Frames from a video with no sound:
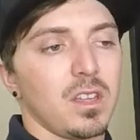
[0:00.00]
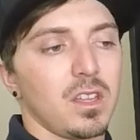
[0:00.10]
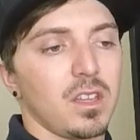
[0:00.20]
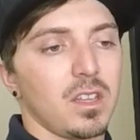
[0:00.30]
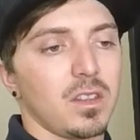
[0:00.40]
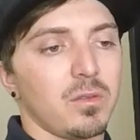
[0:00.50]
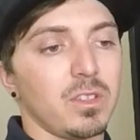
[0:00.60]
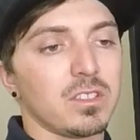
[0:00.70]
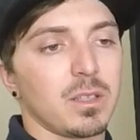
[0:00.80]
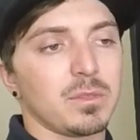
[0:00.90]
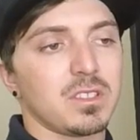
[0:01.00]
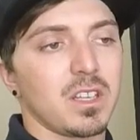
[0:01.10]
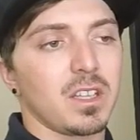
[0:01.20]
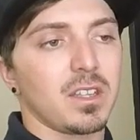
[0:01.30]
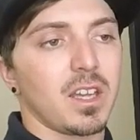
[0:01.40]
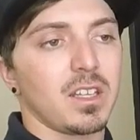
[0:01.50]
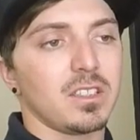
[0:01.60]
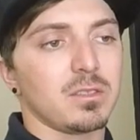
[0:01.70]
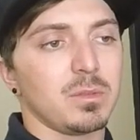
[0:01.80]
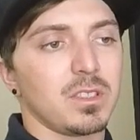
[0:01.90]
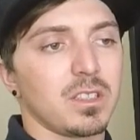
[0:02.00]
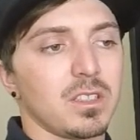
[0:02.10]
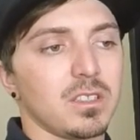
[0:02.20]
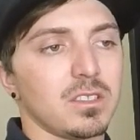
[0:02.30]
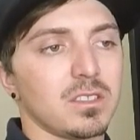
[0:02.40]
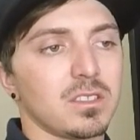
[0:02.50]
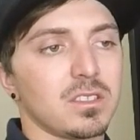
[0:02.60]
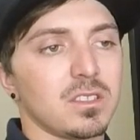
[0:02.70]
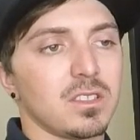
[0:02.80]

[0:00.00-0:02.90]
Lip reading: And the reason I'm saying that is because